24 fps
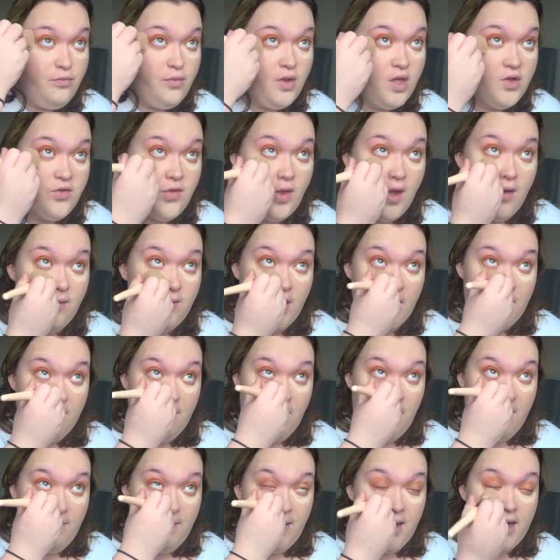it's kind of like
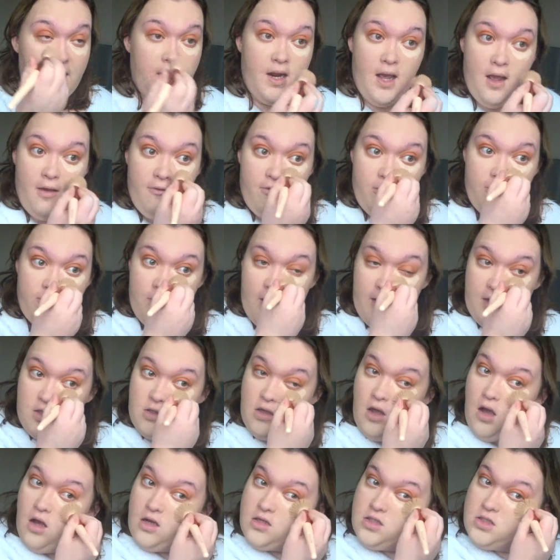my main area of like
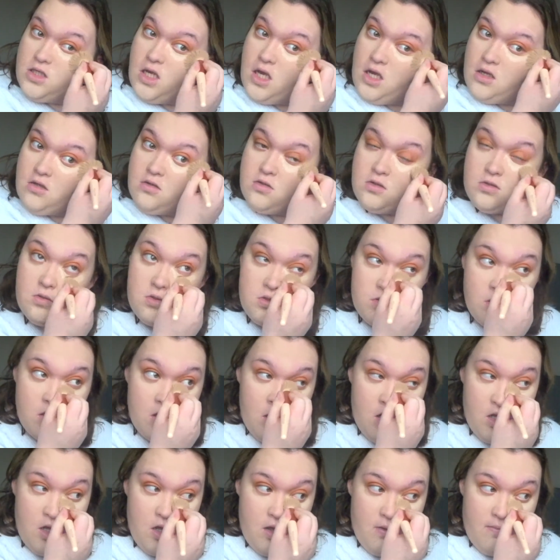dark circles.
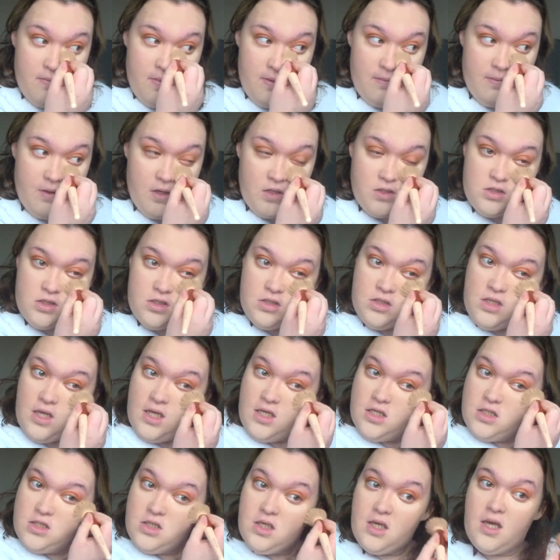Maybe I should
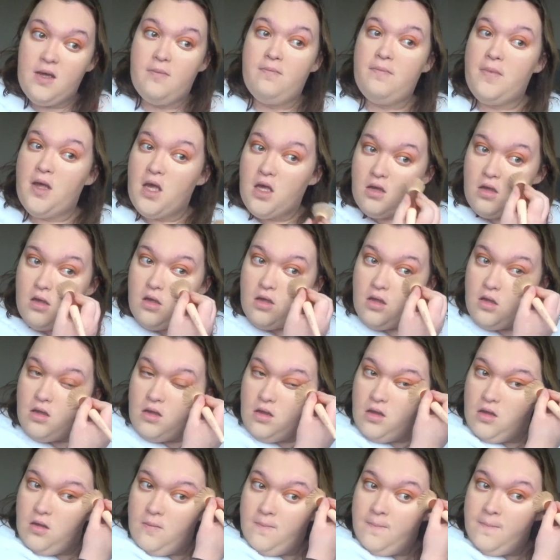actually get back
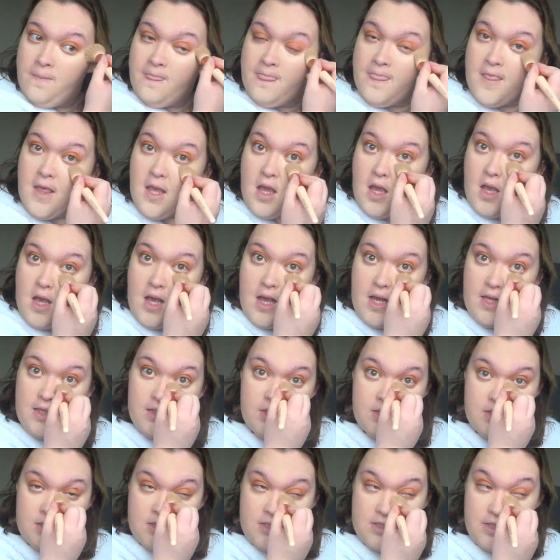
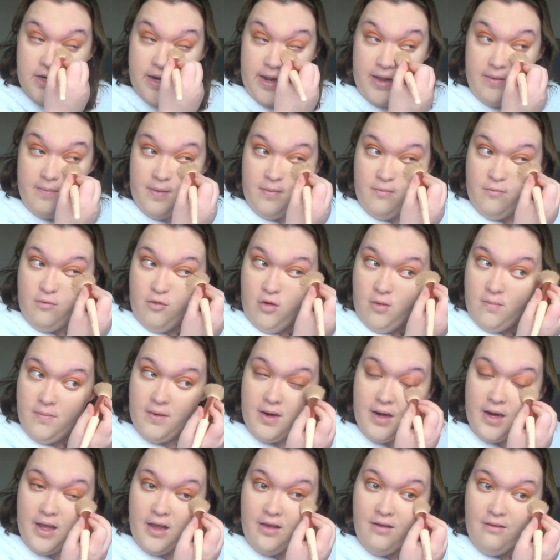into sleeping
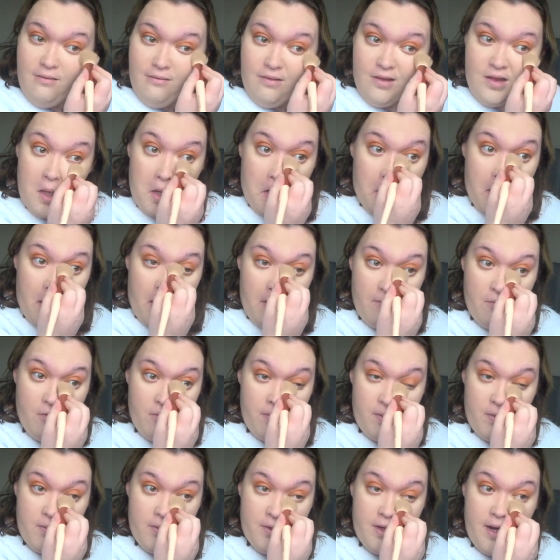properly, and it
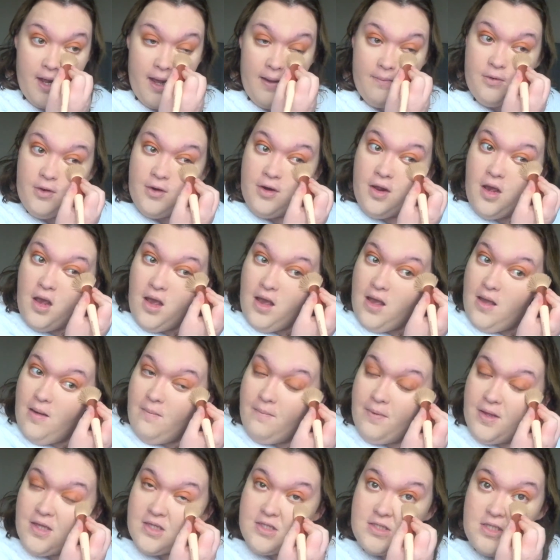probably wouldn't happen.
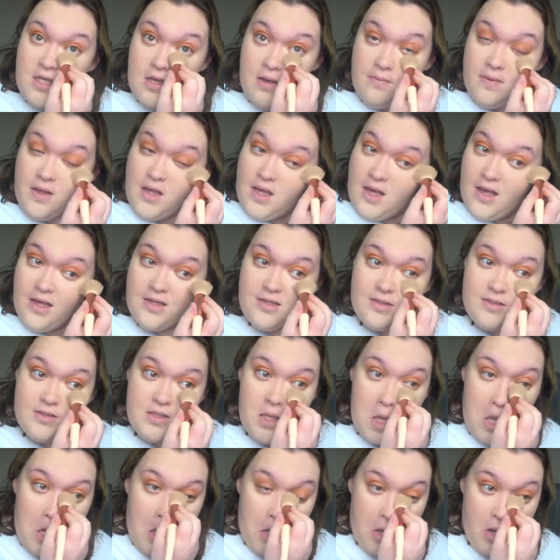But yes,
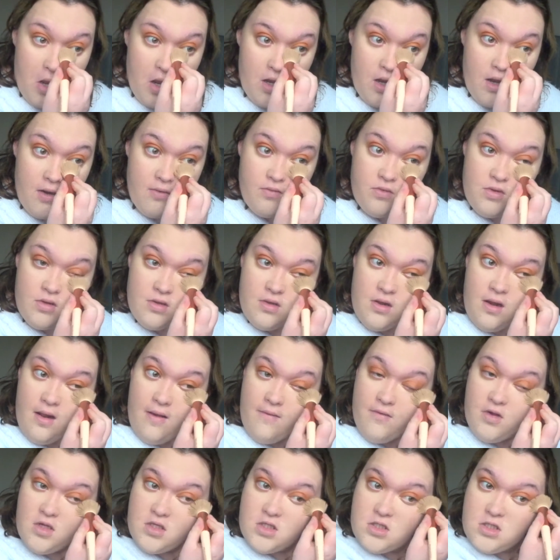so I kind of just
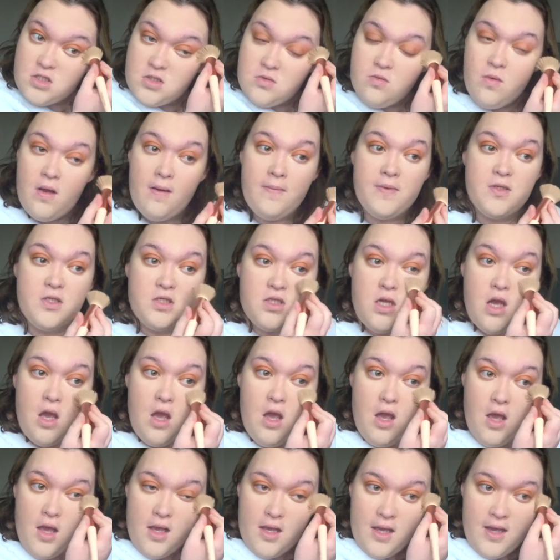never swipe, just
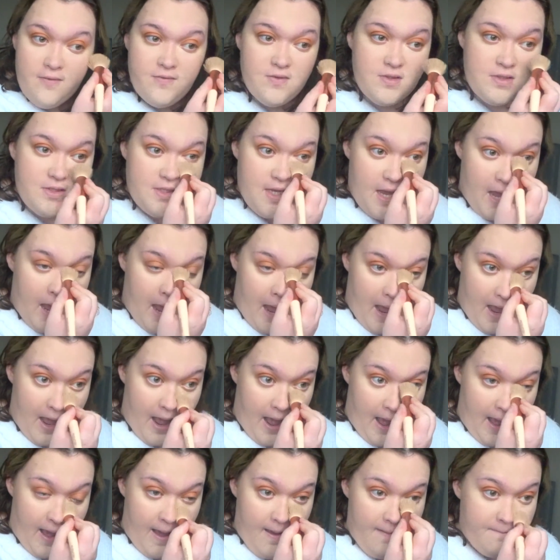kind of
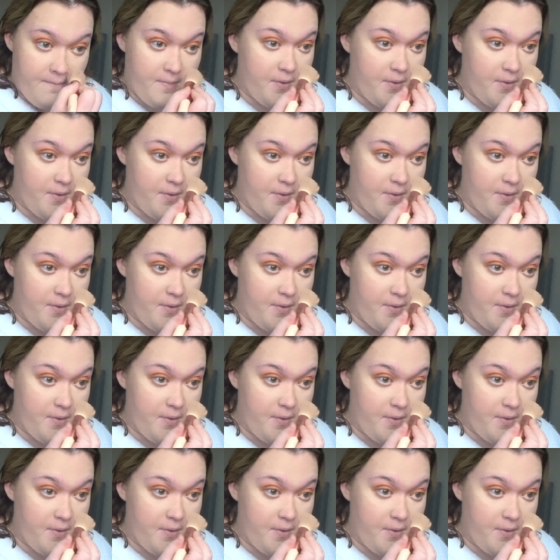tap.